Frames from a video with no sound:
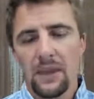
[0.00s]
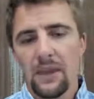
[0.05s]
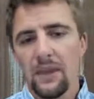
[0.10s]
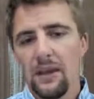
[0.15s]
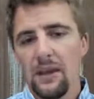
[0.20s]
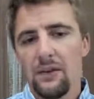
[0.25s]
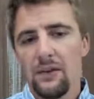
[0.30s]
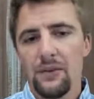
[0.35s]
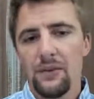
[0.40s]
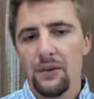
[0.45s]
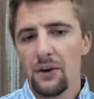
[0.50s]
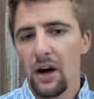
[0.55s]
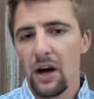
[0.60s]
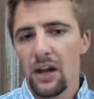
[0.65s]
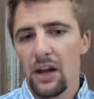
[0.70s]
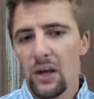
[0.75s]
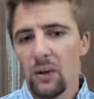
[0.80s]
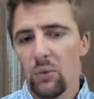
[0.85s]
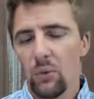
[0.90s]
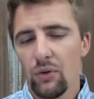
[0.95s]
If you're
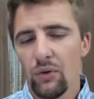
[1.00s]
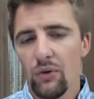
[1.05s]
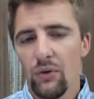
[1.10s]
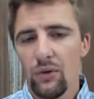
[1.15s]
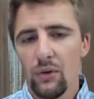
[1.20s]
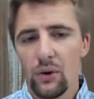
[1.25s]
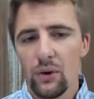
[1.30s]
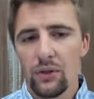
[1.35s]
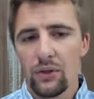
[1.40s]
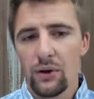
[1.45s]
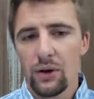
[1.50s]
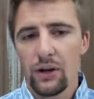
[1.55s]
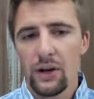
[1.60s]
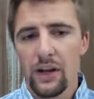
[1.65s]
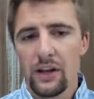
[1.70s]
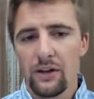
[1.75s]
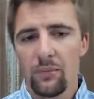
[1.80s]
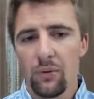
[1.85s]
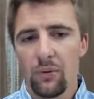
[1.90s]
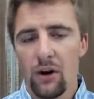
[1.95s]
not able to do it 30
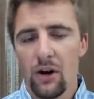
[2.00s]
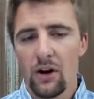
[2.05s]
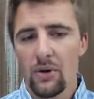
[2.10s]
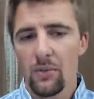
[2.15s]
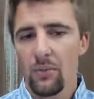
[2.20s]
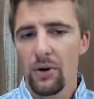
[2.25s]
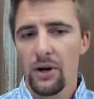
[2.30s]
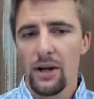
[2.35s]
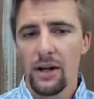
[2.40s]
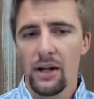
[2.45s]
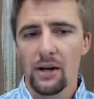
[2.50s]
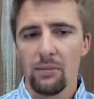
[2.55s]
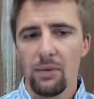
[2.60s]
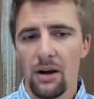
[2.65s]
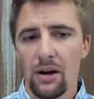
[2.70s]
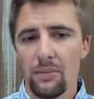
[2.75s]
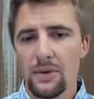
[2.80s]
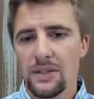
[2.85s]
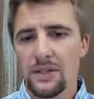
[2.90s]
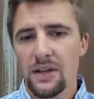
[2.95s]
days prior to breeding, it
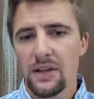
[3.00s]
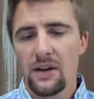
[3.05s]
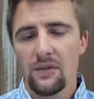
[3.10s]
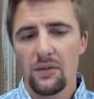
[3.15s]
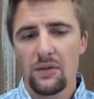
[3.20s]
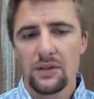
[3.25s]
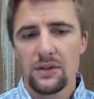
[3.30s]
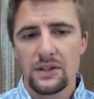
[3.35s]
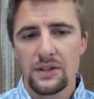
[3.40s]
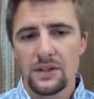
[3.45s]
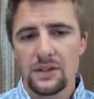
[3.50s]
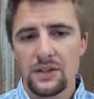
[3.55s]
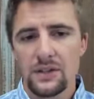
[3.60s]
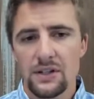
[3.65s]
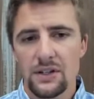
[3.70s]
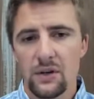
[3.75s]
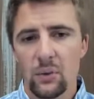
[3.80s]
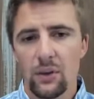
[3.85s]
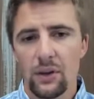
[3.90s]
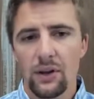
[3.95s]
might be safer just to
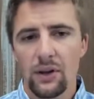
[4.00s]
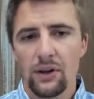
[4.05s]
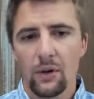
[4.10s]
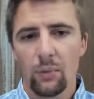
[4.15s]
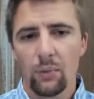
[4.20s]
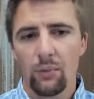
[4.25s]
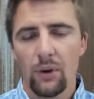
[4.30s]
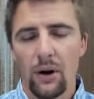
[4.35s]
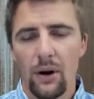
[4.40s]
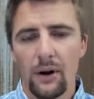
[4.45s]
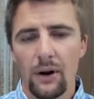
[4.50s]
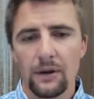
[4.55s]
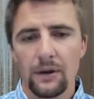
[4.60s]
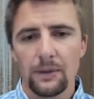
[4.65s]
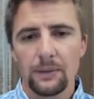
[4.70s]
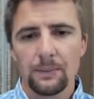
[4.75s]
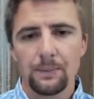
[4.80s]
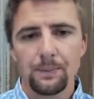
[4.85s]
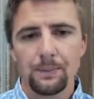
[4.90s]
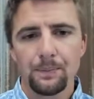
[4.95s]
stick with the killed product.
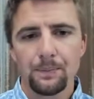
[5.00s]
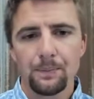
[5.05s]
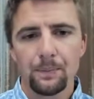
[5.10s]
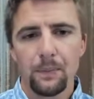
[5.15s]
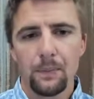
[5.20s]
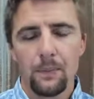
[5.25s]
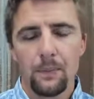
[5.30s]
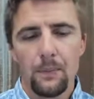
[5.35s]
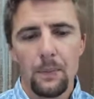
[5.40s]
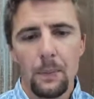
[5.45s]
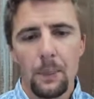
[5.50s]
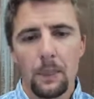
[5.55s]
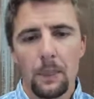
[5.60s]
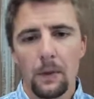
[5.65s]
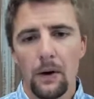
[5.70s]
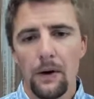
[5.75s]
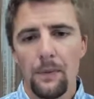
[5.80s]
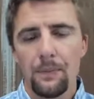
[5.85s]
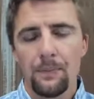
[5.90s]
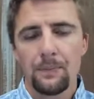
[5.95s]

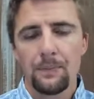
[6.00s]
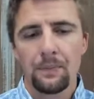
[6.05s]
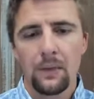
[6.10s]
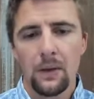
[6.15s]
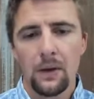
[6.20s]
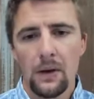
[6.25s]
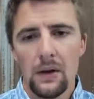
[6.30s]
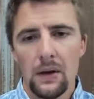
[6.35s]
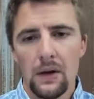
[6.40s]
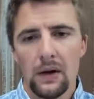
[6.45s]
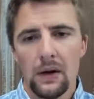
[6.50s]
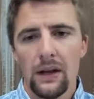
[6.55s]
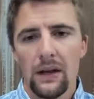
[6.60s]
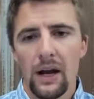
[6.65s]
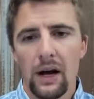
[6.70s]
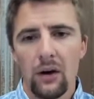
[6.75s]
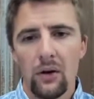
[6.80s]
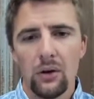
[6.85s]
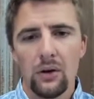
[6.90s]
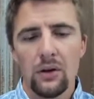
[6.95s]
Okay.
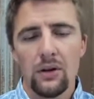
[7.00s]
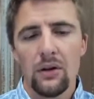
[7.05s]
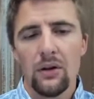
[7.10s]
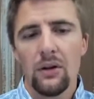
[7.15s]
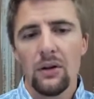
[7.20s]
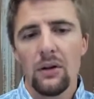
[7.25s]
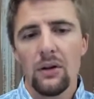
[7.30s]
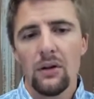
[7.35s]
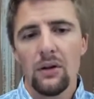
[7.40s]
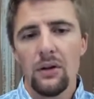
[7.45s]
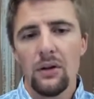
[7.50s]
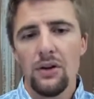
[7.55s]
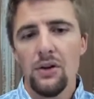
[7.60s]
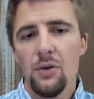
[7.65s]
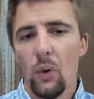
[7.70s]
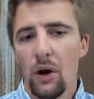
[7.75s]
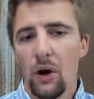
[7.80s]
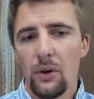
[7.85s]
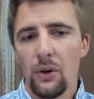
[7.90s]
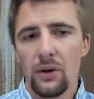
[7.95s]
Now, you
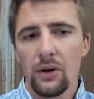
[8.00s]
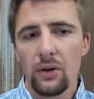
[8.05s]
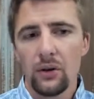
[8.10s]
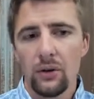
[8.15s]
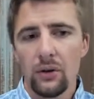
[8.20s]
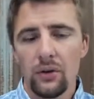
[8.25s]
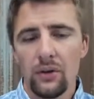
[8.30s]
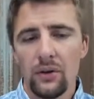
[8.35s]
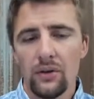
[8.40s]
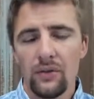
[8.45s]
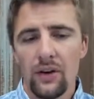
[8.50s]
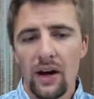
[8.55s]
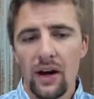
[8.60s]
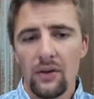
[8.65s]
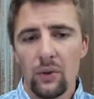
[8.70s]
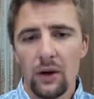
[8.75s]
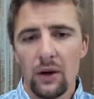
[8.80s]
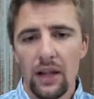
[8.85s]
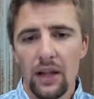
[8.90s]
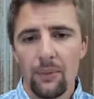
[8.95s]
want to include the
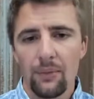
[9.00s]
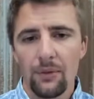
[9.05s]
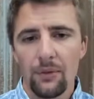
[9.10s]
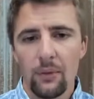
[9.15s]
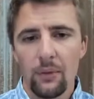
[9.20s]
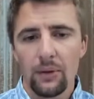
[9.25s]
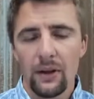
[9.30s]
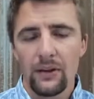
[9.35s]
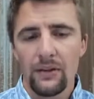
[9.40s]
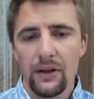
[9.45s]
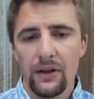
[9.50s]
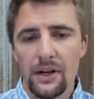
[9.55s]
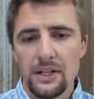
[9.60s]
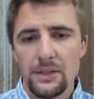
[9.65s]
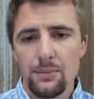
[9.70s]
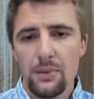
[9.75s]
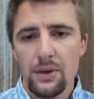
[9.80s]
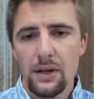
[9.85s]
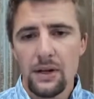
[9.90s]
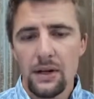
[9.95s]
5-way lepto plus
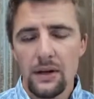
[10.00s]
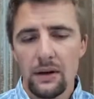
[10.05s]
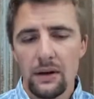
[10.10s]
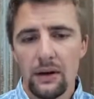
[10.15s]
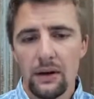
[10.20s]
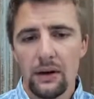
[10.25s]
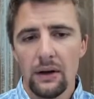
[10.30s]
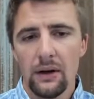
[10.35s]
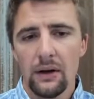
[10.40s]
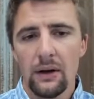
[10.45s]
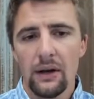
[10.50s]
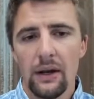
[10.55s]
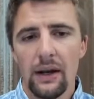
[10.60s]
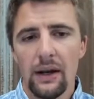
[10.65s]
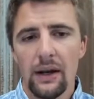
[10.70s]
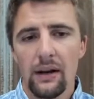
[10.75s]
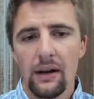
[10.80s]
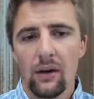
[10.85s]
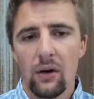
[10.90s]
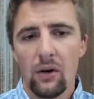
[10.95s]
HB,
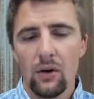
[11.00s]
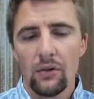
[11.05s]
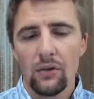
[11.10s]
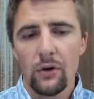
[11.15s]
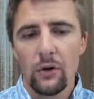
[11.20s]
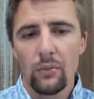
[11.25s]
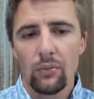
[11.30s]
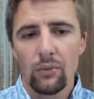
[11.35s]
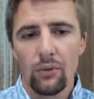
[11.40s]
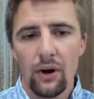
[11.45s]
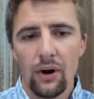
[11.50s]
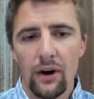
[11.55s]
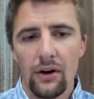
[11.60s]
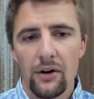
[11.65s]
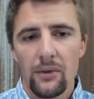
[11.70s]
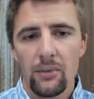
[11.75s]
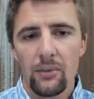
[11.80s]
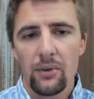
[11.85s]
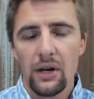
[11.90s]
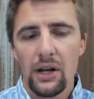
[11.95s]
and also prior
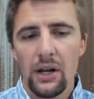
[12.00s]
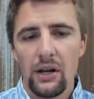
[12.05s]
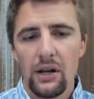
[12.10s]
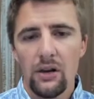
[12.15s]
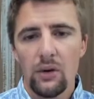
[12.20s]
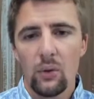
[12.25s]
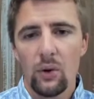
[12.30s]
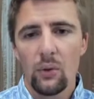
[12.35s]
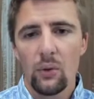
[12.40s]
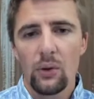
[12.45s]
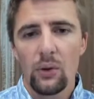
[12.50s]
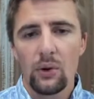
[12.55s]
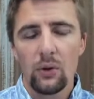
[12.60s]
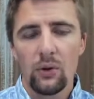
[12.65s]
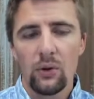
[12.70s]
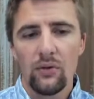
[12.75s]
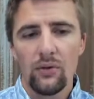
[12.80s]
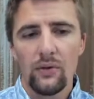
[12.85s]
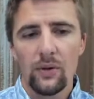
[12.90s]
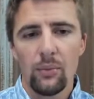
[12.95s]
to breeding, you want to
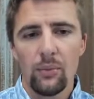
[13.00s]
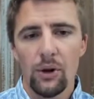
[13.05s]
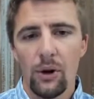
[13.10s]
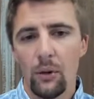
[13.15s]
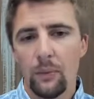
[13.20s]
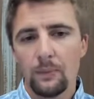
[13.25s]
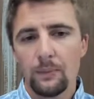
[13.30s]
include a Vibrio.